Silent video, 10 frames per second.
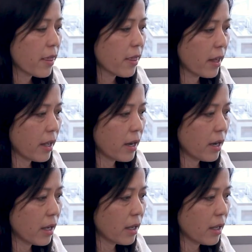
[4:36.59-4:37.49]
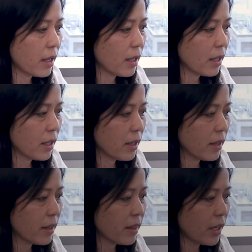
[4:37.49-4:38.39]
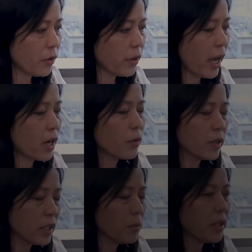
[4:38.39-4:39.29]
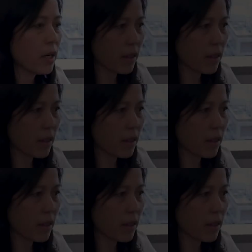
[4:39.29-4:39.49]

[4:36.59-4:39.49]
then you can't really be